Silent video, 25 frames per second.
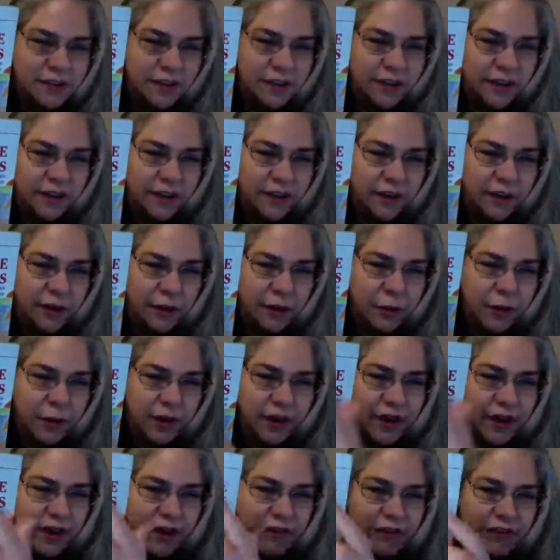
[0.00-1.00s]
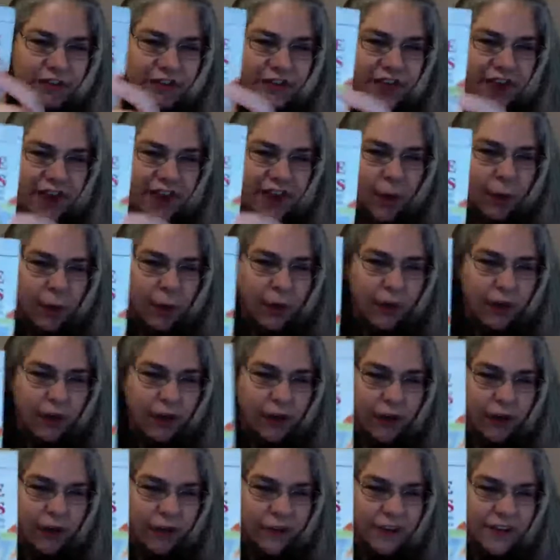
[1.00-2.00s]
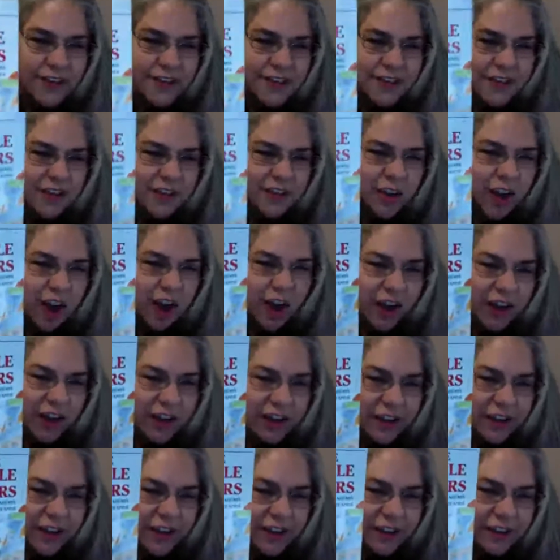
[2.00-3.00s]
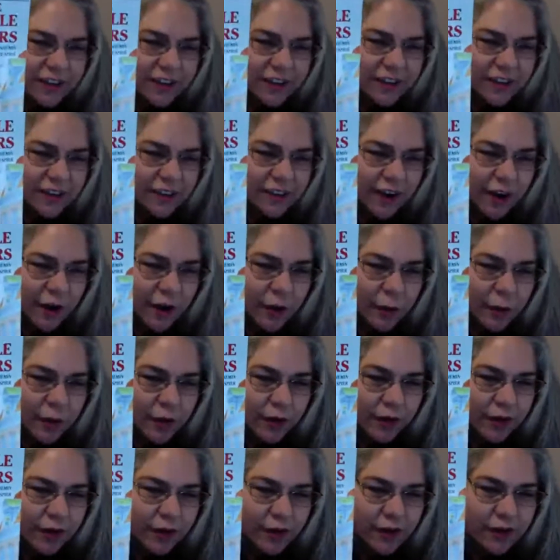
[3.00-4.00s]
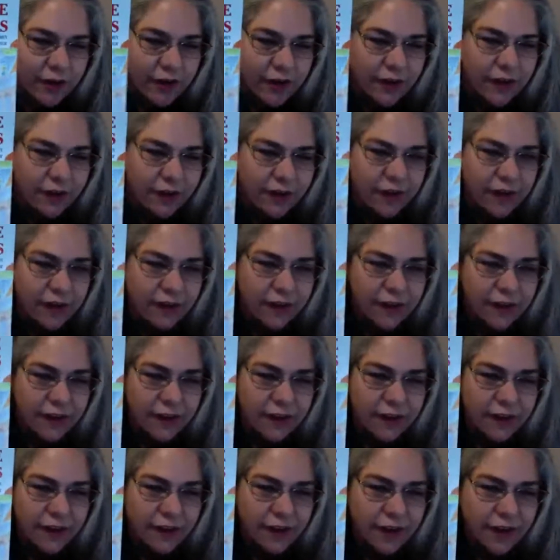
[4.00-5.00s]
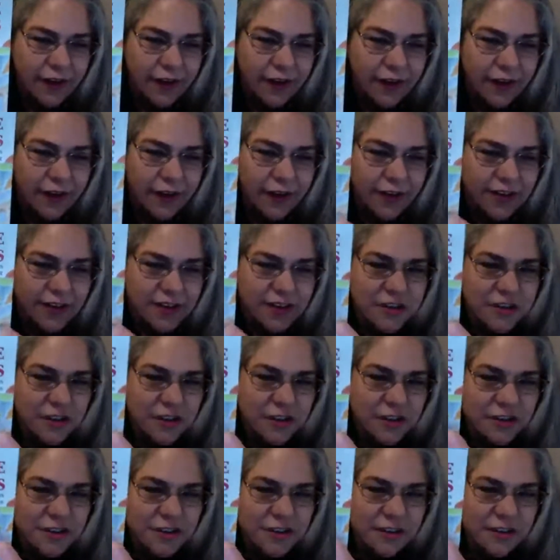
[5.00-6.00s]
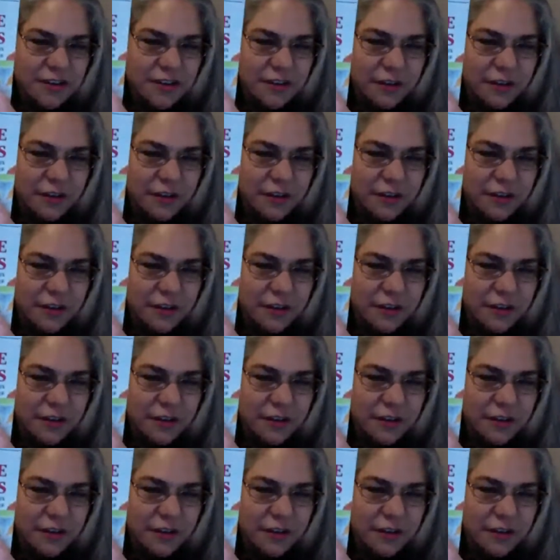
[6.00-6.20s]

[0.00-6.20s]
And here we have a tower. That's a clock in the tower. And do you notice the little